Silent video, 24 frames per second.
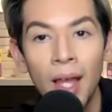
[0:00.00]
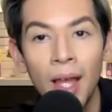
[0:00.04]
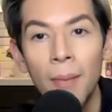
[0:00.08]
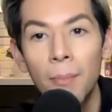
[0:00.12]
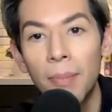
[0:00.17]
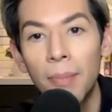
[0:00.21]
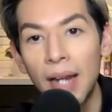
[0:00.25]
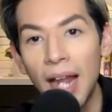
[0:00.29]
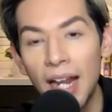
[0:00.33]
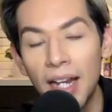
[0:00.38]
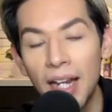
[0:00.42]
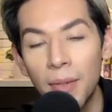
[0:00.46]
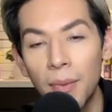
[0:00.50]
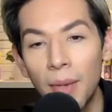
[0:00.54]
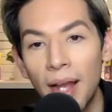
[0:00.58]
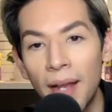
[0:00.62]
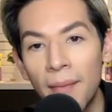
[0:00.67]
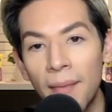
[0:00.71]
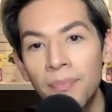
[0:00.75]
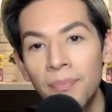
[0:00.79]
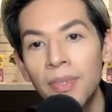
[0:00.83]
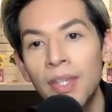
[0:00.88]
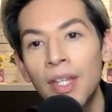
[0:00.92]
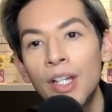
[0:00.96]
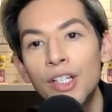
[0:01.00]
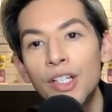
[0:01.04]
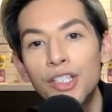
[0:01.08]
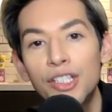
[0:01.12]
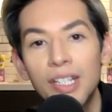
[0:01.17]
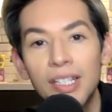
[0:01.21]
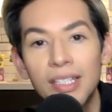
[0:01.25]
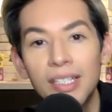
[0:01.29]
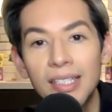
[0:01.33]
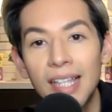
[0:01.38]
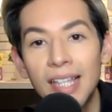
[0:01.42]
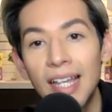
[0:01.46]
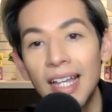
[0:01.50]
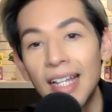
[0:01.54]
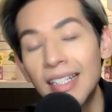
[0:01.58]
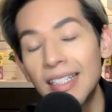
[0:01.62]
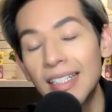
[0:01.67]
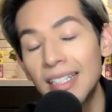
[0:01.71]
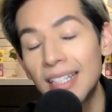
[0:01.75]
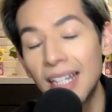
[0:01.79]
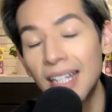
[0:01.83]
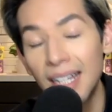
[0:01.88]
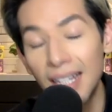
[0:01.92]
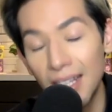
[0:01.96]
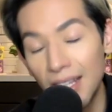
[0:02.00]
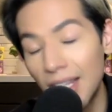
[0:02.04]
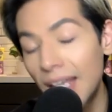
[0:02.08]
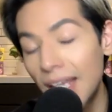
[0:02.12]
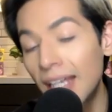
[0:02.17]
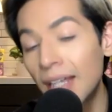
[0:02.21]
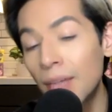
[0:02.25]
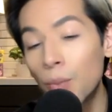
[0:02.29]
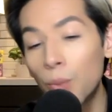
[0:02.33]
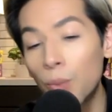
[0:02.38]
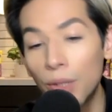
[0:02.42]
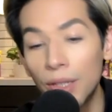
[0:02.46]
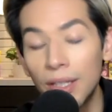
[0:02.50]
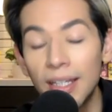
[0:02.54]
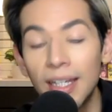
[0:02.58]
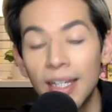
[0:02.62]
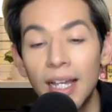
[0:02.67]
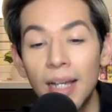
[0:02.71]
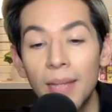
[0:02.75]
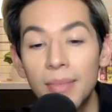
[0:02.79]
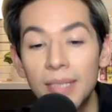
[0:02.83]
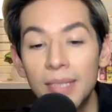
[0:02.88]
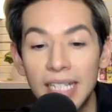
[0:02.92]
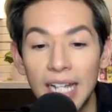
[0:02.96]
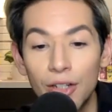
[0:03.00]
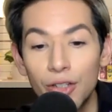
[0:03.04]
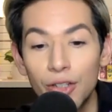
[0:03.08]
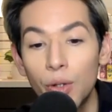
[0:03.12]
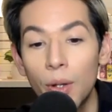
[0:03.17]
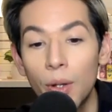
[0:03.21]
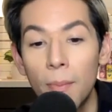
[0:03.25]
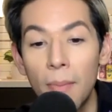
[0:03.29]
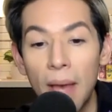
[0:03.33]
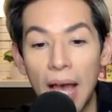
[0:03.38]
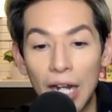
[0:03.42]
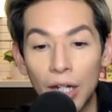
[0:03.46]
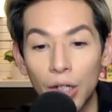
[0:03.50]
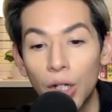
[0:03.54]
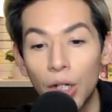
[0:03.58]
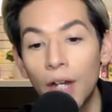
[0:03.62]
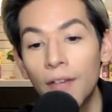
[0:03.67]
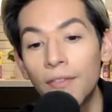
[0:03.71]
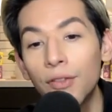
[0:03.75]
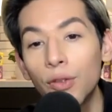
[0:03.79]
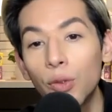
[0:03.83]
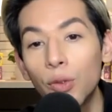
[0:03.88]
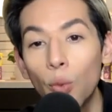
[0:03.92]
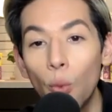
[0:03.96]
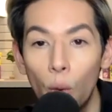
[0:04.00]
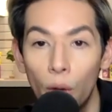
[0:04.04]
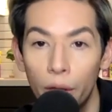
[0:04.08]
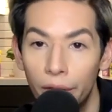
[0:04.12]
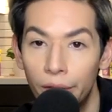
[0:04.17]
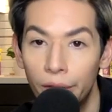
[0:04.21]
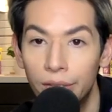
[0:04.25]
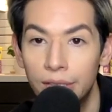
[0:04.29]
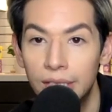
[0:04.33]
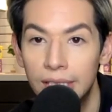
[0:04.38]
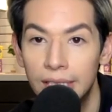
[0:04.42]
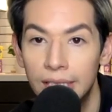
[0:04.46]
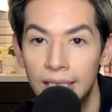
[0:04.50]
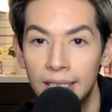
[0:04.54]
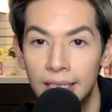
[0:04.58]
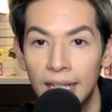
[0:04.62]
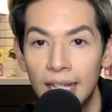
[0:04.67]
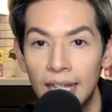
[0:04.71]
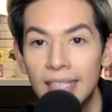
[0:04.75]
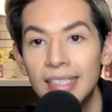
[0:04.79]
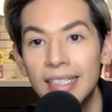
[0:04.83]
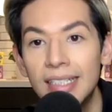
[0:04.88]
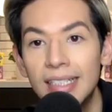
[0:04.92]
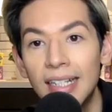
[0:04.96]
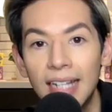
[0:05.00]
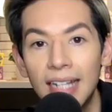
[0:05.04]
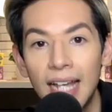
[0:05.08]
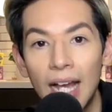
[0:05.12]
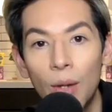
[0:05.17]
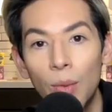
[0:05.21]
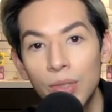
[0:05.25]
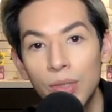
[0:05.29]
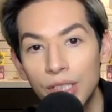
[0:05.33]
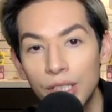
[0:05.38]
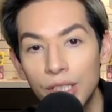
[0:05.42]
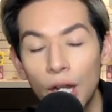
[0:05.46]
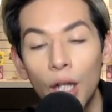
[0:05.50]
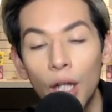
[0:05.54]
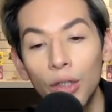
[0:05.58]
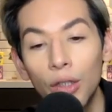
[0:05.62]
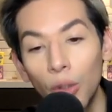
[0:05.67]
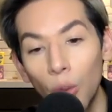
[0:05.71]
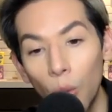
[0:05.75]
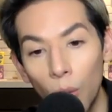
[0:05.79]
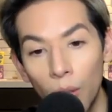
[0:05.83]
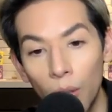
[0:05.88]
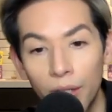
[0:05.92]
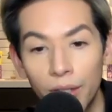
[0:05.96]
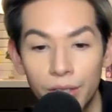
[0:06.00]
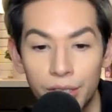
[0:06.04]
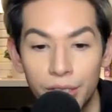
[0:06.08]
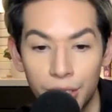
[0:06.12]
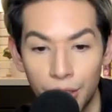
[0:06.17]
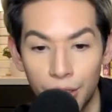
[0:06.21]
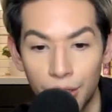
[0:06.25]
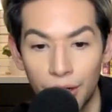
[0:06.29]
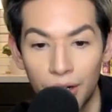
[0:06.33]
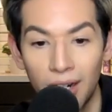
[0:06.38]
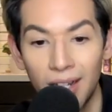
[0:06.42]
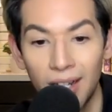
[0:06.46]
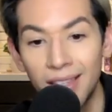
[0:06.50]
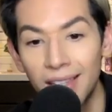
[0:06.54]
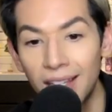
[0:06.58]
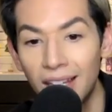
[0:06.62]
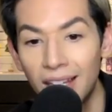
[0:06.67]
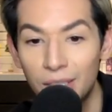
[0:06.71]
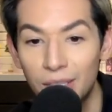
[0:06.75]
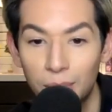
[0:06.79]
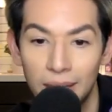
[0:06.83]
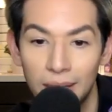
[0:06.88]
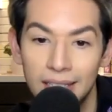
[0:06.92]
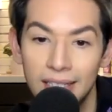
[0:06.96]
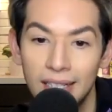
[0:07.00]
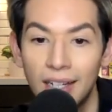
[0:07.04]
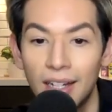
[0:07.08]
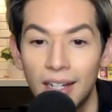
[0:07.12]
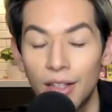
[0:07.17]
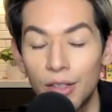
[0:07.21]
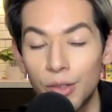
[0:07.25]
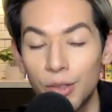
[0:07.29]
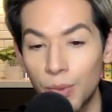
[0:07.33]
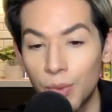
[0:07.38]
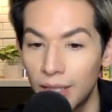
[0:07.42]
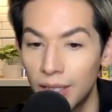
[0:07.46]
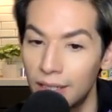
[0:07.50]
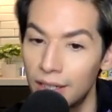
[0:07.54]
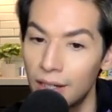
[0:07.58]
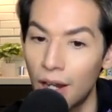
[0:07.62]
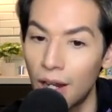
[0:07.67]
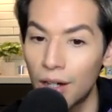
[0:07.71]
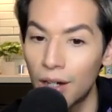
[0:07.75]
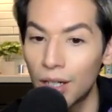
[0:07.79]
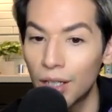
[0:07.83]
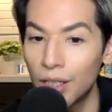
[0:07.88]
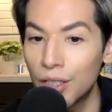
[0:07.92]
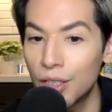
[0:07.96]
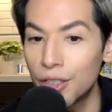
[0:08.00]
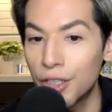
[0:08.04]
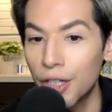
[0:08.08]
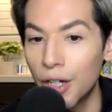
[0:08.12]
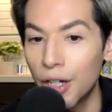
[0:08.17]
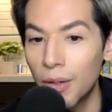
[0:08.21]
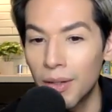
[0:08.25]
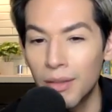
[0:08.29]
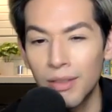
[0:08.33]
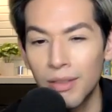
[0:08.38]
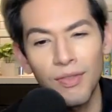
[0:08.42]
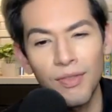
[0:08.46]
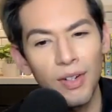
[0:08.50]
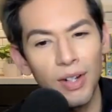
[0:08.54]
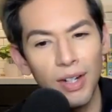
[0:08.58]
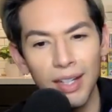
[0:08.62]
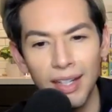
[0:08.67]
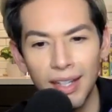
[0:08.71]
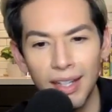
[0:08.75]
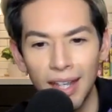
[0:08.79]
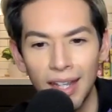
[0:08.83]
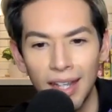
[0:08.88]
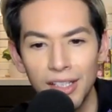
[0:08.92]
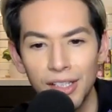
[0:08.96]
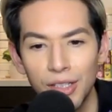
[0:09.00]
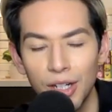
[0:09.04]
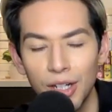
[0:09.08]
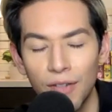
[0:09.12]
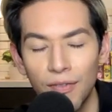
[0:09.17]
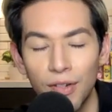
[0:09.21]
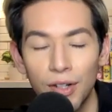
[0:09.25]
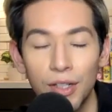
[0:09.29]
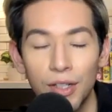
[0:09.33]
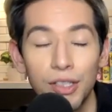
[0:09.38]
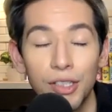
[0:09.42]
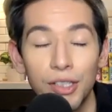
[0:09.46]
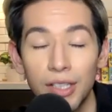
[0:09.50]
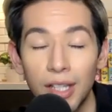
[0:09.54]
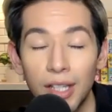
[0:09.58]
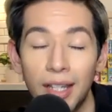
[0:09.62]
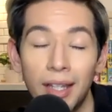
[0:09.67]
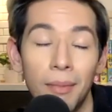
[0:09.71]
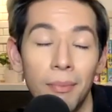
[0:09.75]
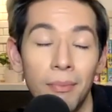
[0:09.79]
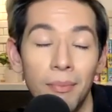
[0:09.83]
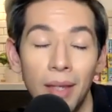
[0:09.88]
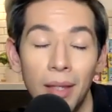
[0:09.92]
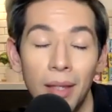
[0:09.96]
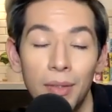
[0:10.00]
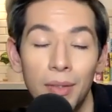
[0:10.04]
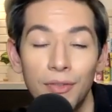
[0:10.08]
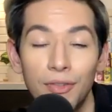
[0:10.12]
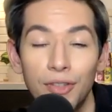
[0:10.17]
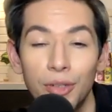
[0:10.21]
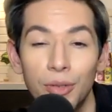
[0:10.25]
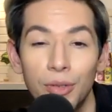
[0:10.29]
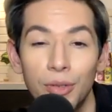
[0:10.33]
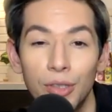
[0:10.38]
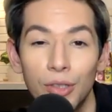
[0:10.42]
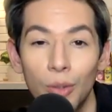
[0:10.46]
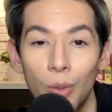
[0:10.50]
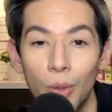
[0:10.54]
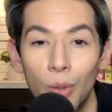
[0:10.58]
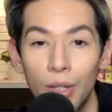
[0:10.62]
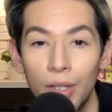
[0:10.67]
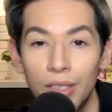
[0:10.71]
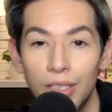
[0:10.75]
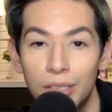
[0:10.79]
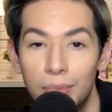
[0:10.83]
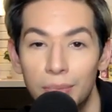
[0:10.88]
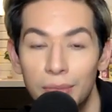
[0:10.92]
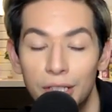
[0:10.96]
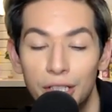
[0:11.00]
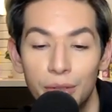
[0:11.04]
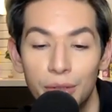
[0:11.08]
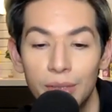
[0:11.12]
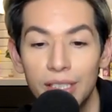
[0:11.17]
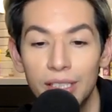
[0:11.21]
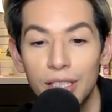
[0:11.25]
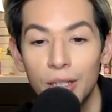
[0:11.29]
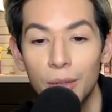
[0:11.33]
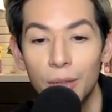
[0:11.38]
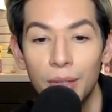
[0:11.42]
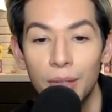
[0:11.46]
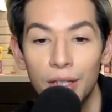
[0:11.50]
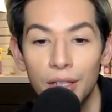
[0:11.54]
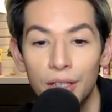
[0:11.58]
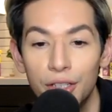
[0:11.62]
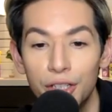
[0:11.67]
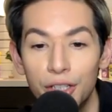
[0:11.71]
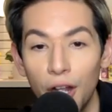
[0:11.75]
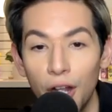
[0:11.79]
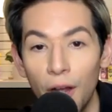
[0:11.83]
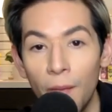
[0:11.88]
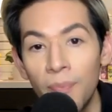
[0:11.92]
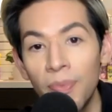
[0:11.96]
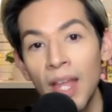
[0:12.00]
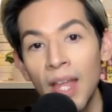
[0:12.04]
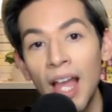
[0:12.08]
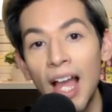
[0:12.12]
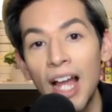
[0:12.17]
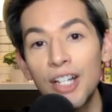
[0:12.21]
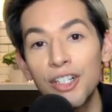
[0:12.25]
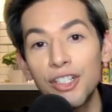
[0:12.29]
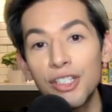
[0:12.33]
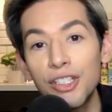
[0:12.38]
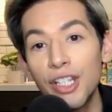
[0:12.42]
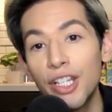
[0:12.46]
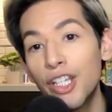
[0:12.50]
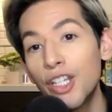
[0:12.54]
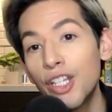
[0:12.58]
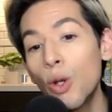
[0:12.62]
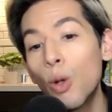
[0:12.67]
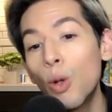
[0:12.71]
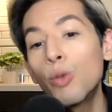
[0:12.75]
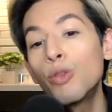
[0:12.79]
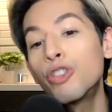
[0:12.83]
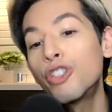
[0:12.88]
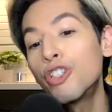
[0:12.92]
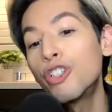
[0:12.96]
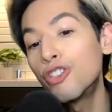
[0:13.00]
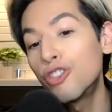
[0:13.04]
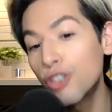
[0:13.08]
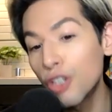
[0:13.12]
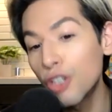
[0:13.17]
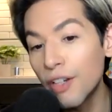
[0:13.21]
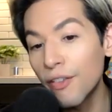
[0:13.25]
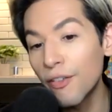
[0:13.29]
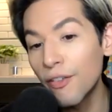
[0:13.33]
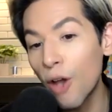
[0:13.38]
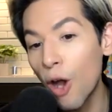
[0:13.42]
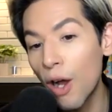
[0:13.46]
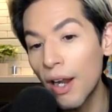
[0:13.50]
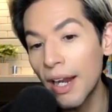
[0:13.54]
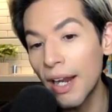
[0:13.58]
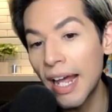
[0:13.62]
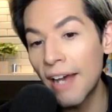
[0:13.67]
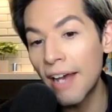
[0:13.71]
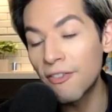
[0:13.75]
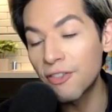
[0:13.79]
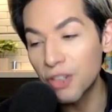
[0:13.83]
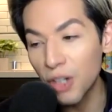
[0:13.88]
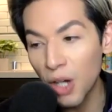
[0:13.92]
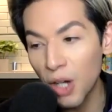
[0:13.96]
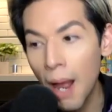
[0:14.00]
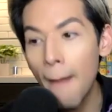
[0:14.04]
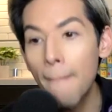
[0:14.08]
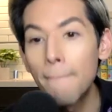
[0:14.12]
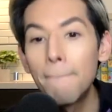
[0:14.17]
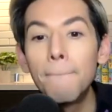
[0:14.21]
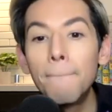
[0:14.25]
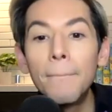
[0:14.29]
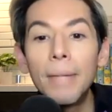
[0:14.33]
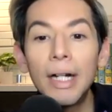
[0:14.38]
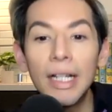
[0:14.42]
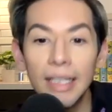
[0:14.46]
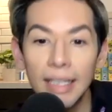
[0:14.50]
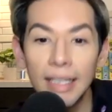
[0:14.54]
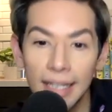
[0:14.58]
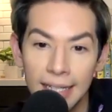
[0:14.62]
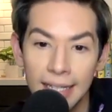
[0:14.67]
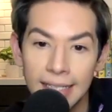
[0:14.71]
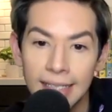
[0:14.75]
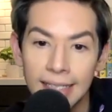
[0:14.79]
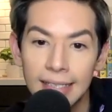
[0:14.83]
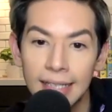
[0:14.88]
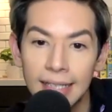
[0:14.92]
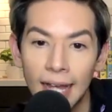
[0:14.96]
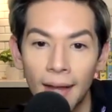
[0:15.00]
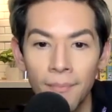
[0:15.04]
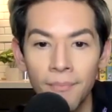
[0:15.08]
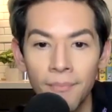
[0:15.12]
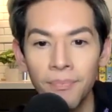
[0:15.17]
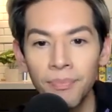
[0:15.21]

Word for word: But anyway, she says that it really comes down to a matter of loyalty, and Danielle was not loyal to her, and that's why Danielle's really not on the show. It was very gangster of her. She's like, maybe if she was loyal to me, she would still be on the show. And she's like, you know who she should have gone after? Melissa.